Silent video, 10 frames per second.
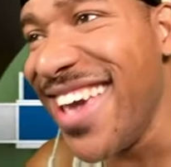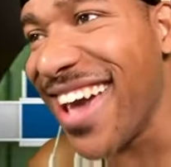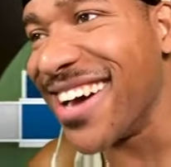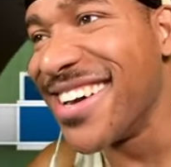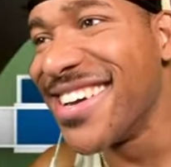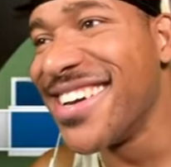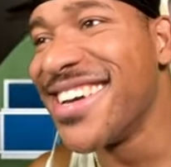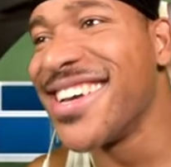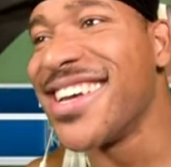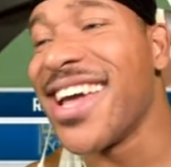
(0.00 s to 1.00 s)
Yeah.
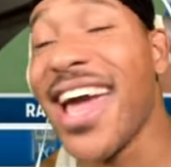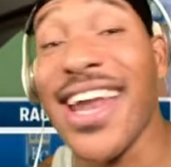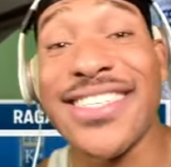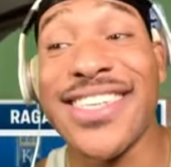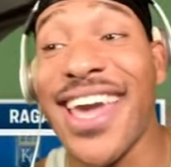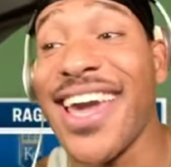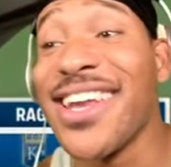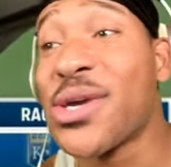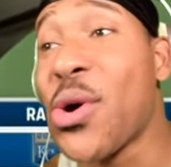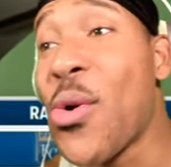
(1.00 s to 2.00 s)
Hey, that's
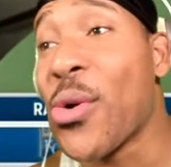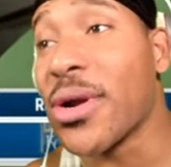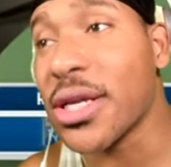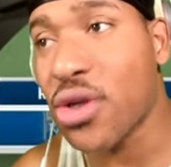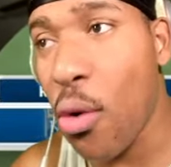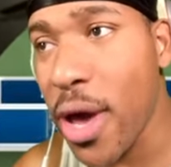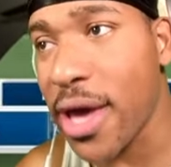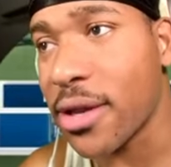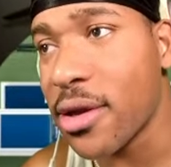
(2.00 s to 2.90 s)
can of corn. Let's go hit.